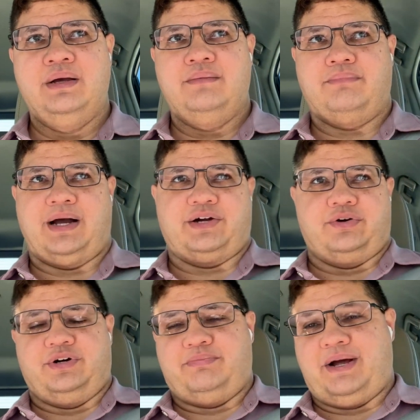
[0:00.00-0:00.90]
my
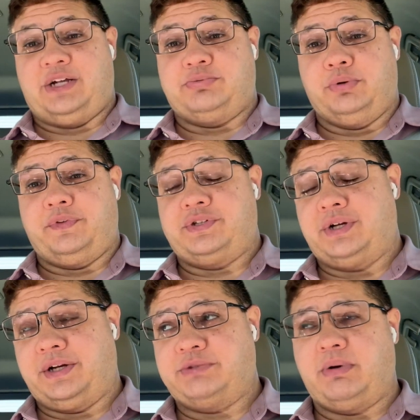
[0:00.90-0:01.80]
current passport that's
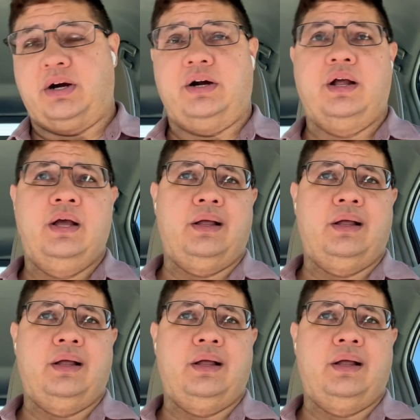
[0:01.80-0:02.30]
not expired.